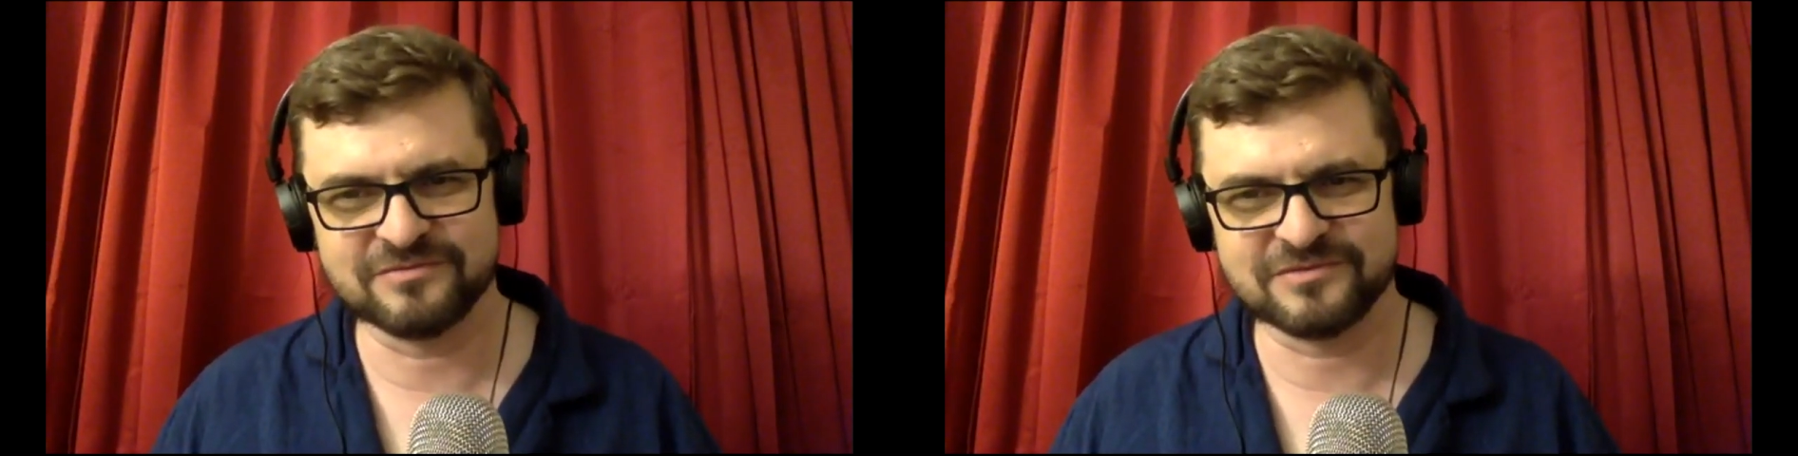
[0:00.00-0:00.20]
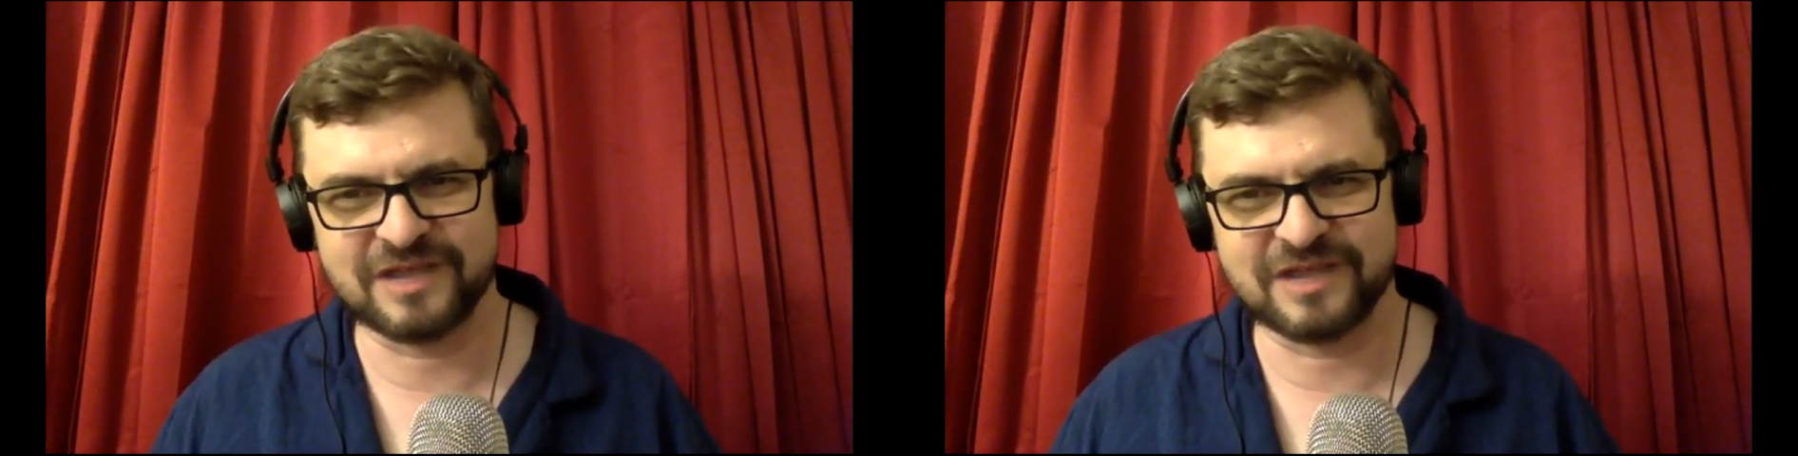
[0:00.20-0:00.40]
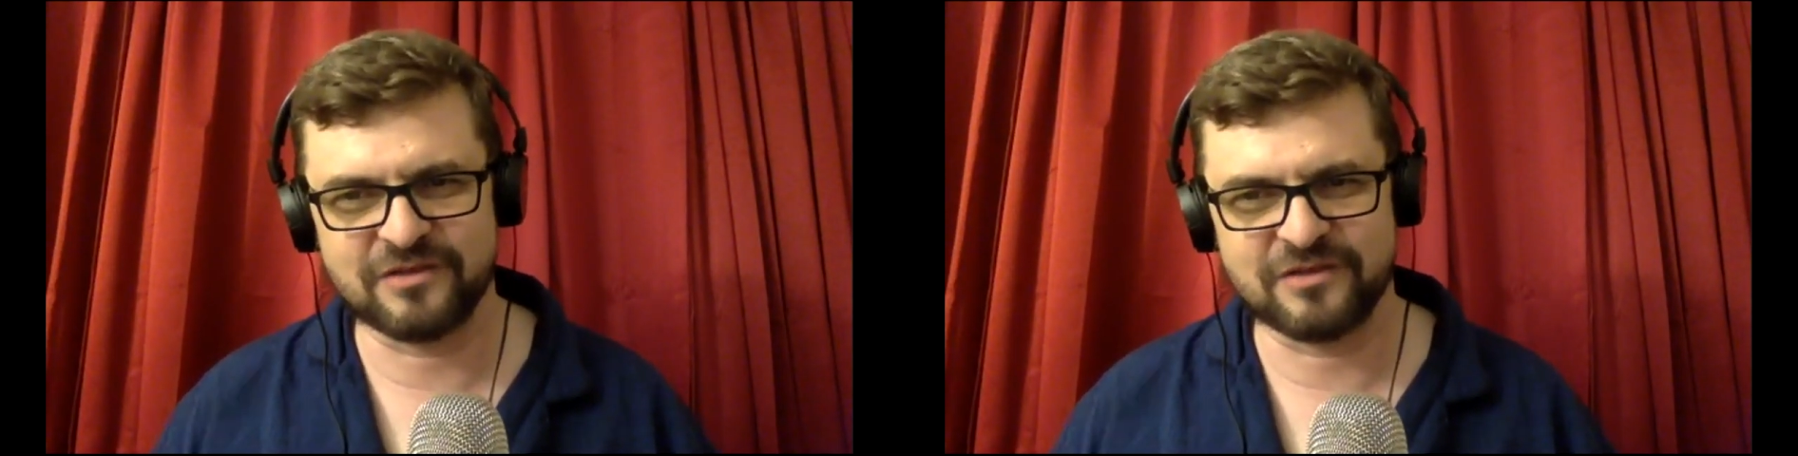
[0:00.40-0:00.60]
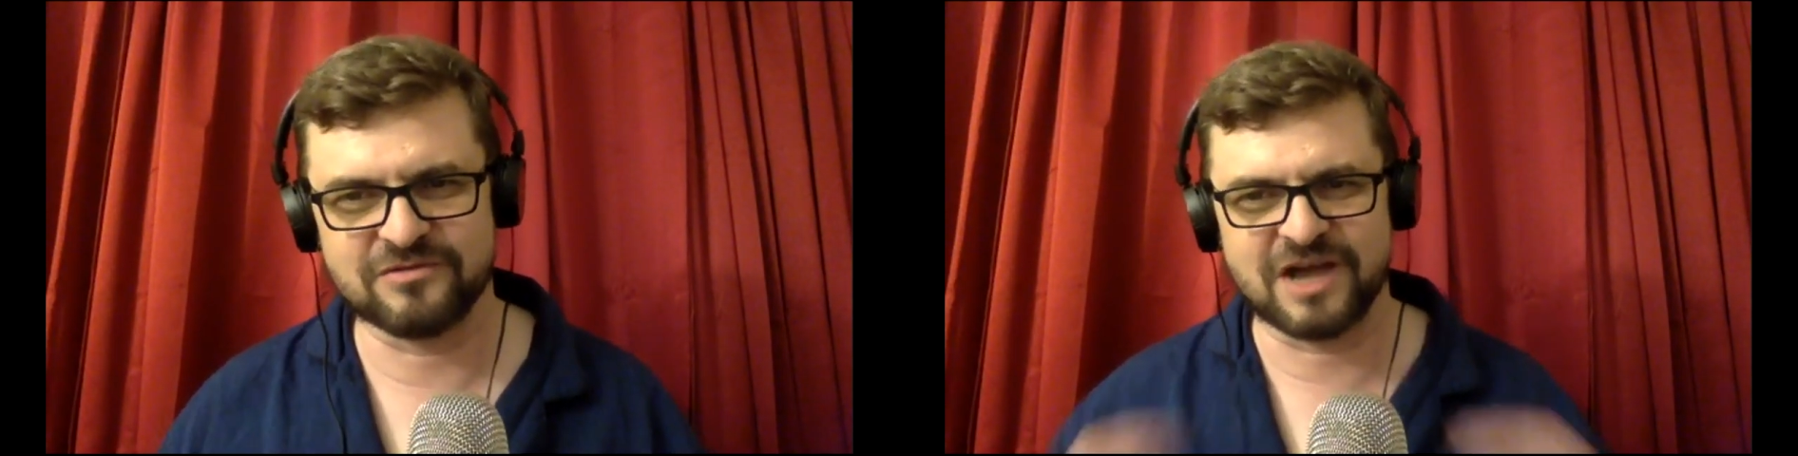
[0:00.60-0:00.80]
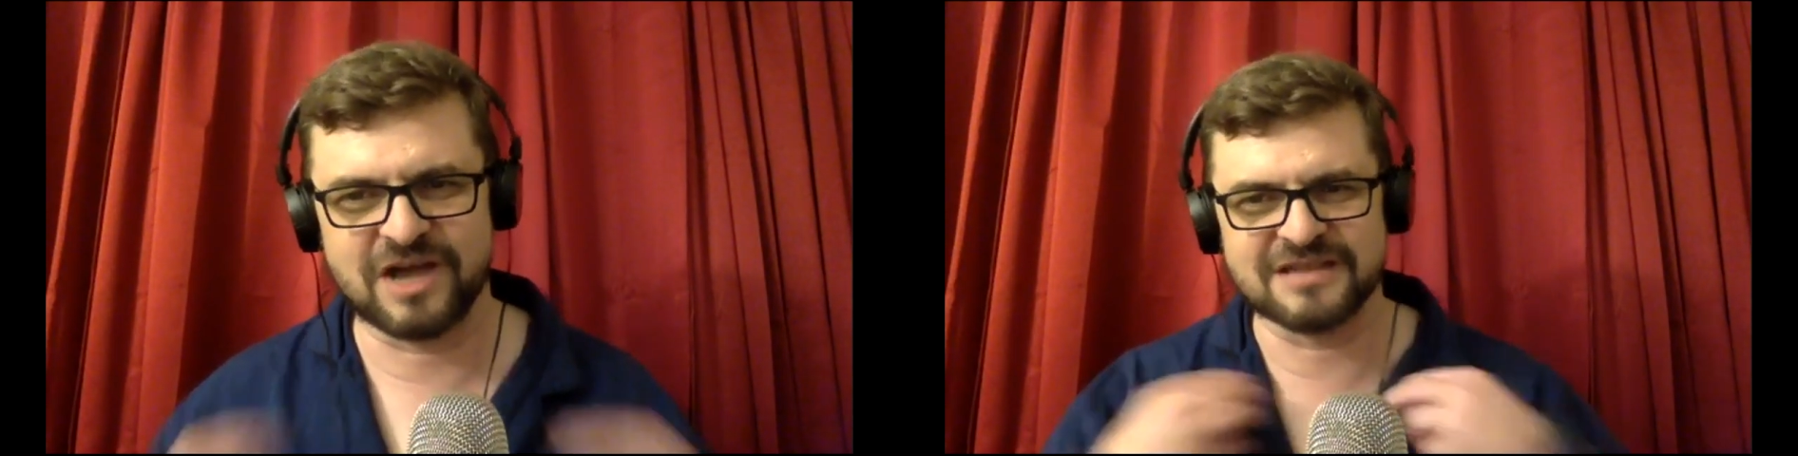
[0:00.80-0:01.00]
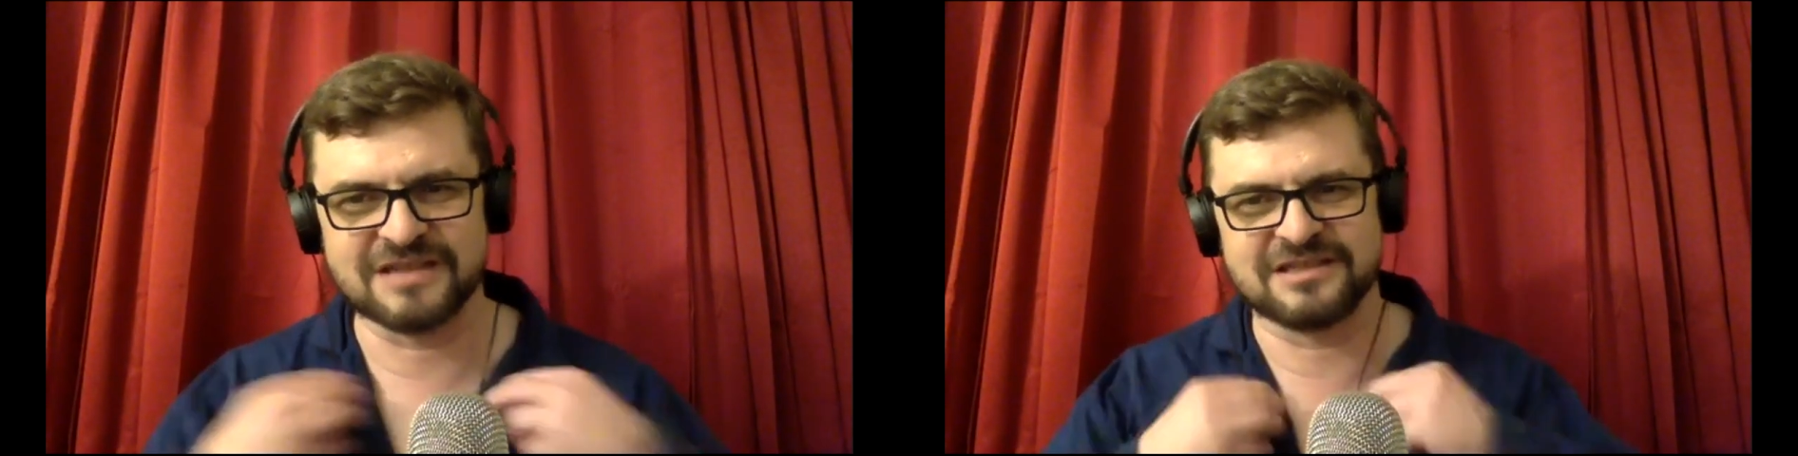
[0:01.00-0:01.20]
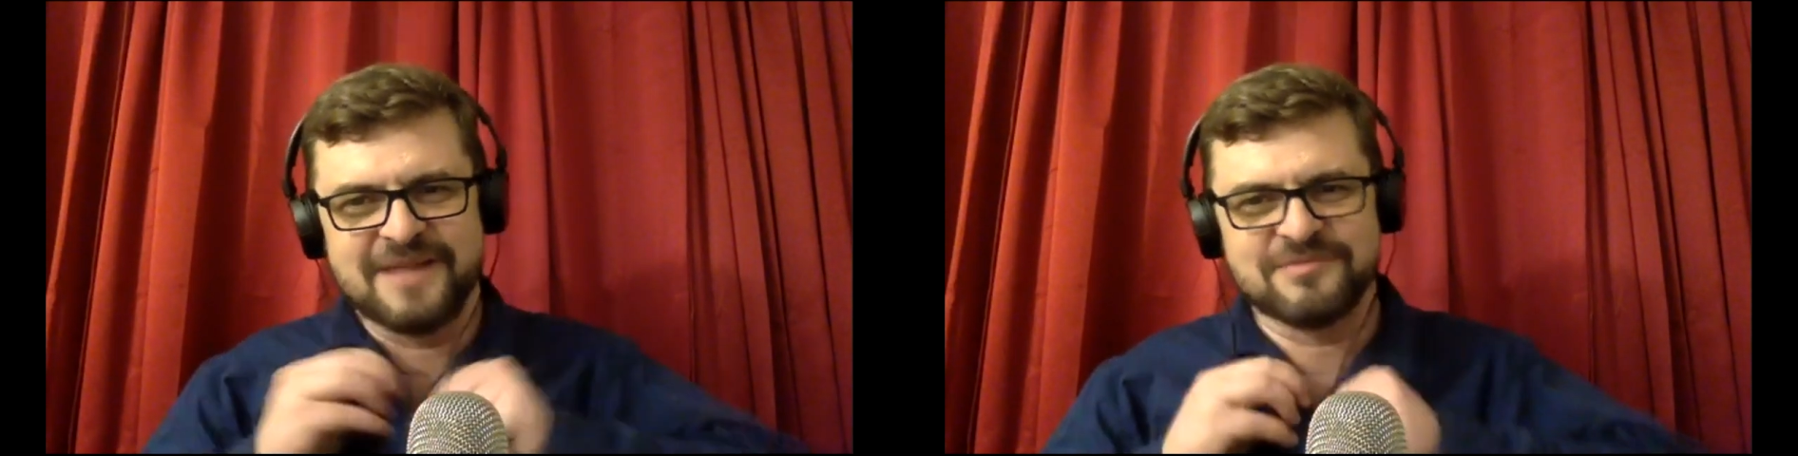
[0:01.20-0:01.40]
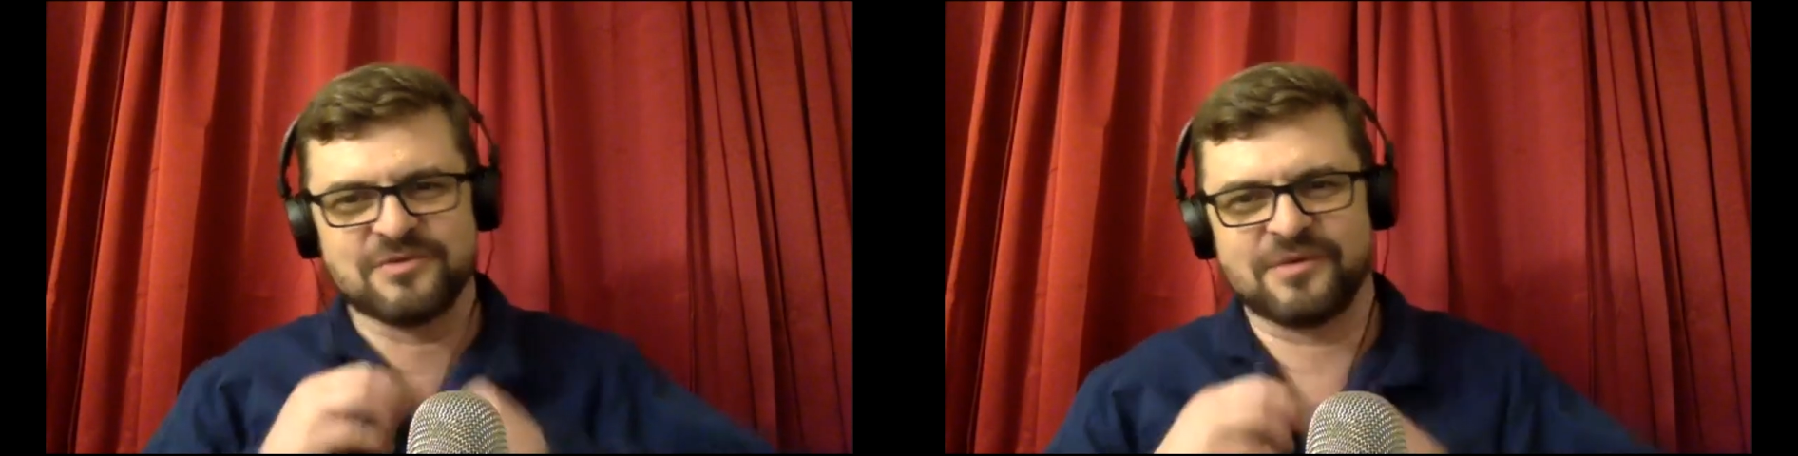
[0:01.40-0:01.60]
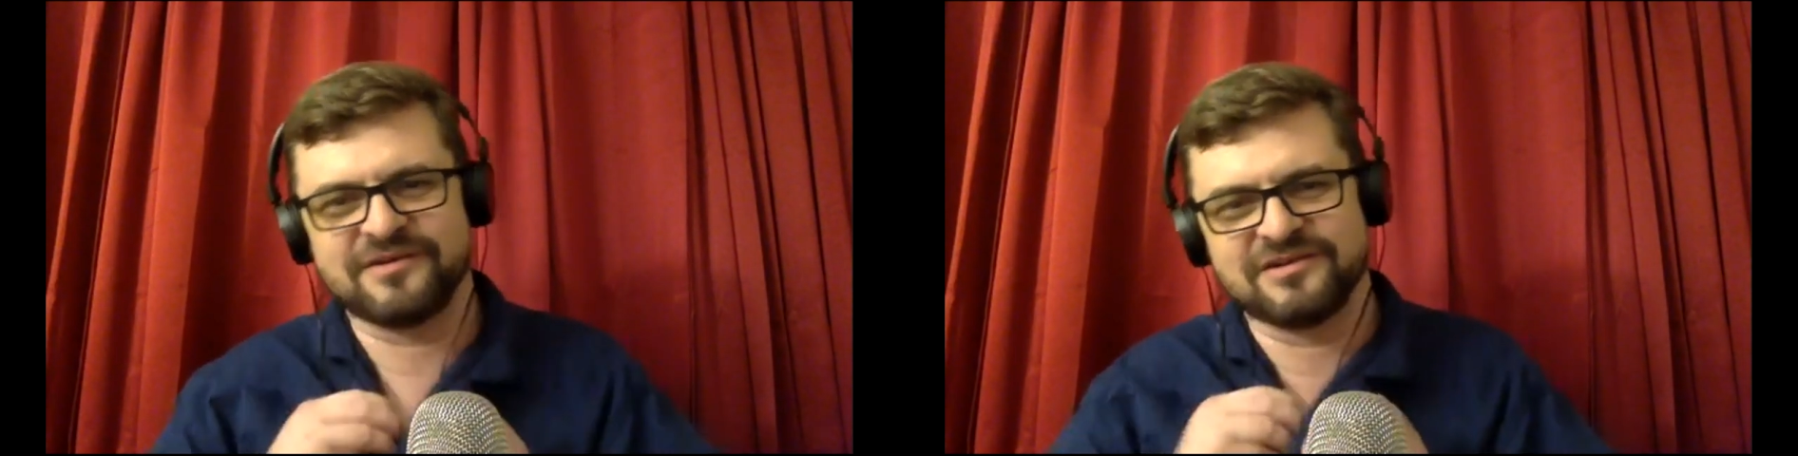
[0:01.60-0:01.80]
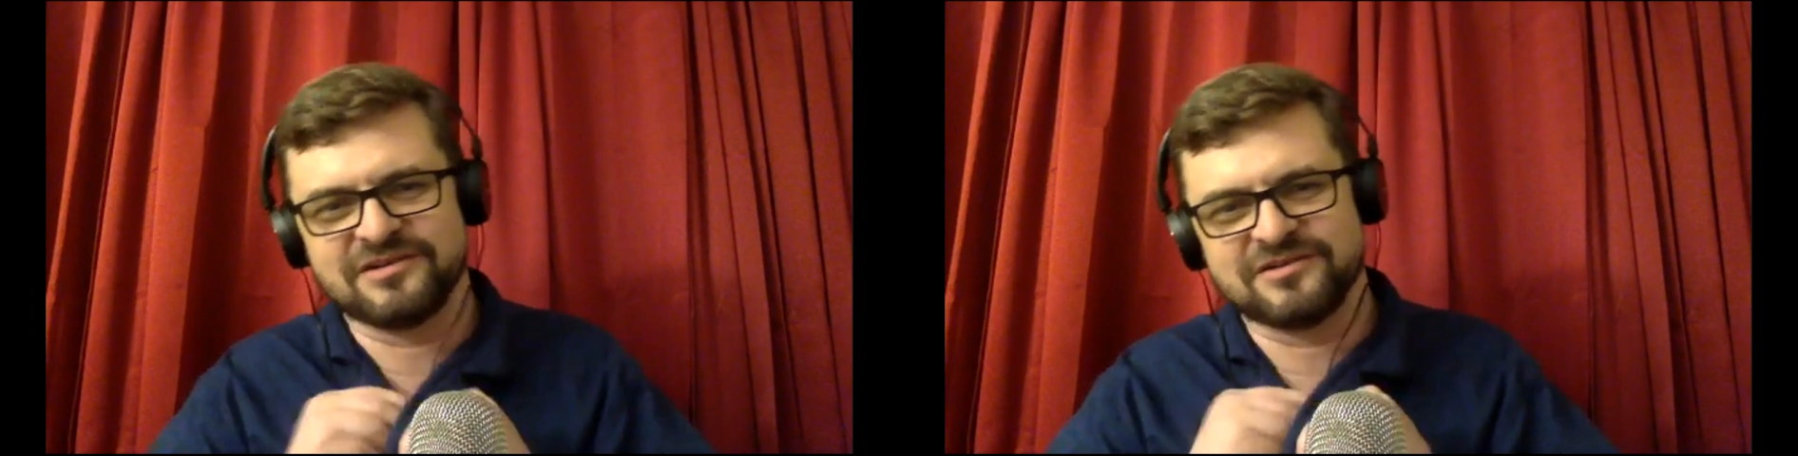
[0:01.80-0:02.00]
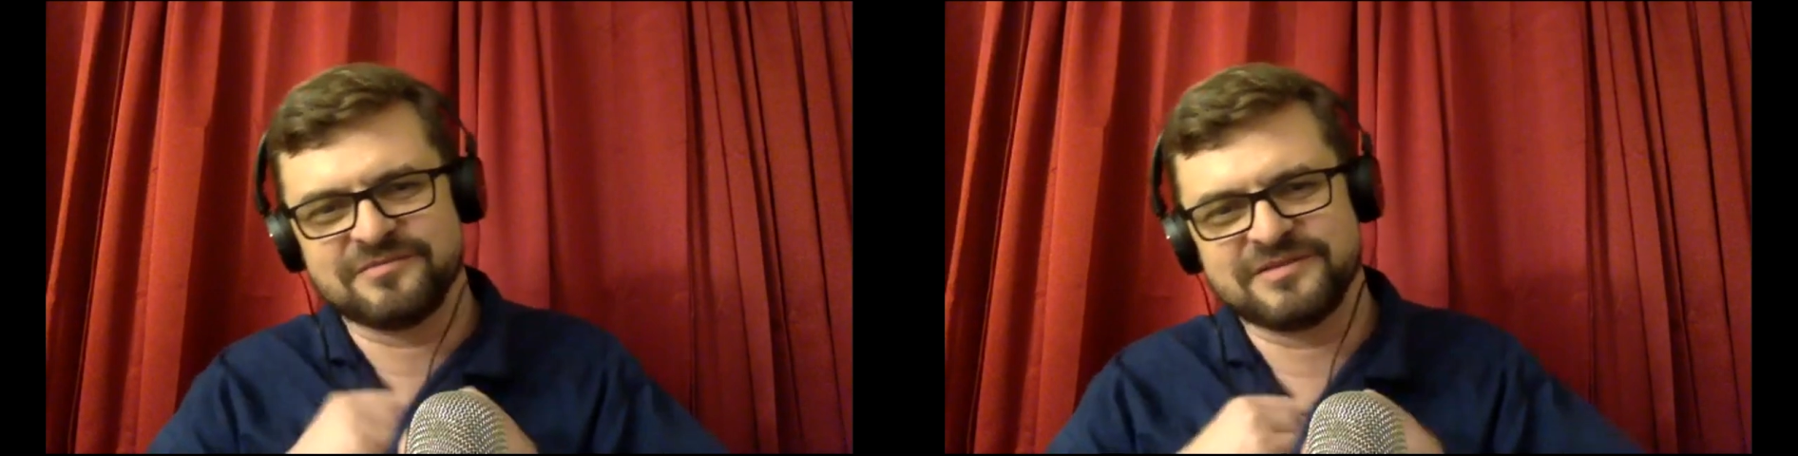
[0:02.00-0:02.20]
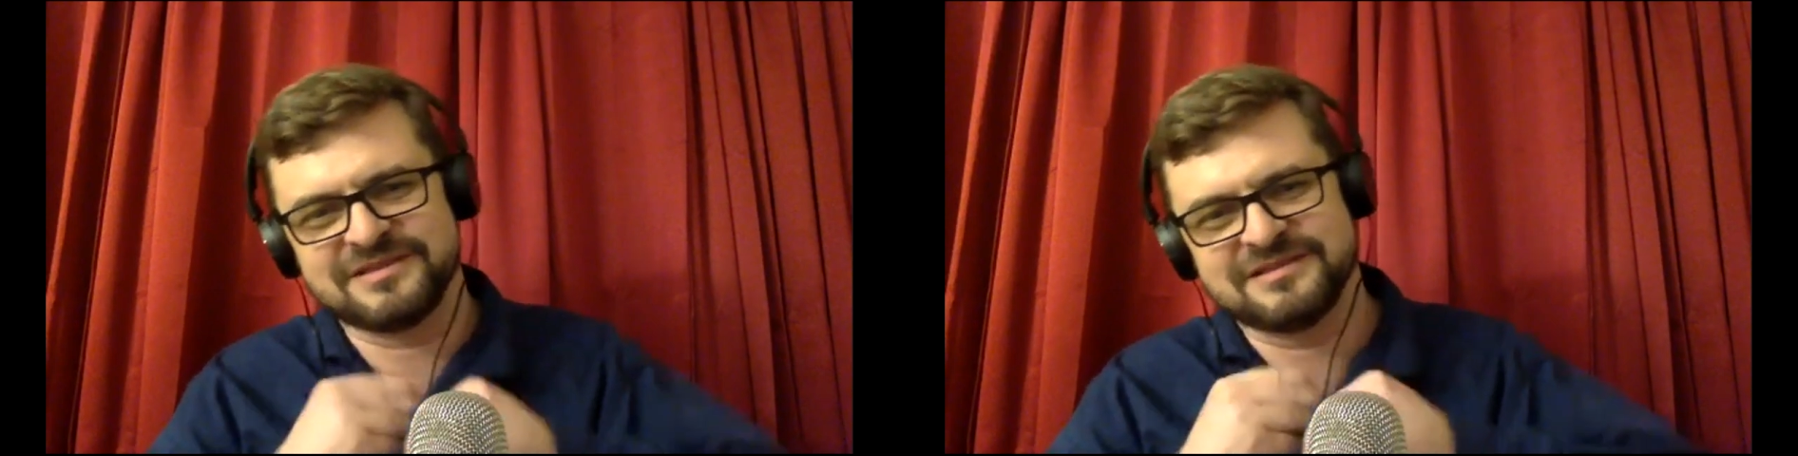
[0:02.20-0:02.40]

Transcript: like tossed the names around a little bit.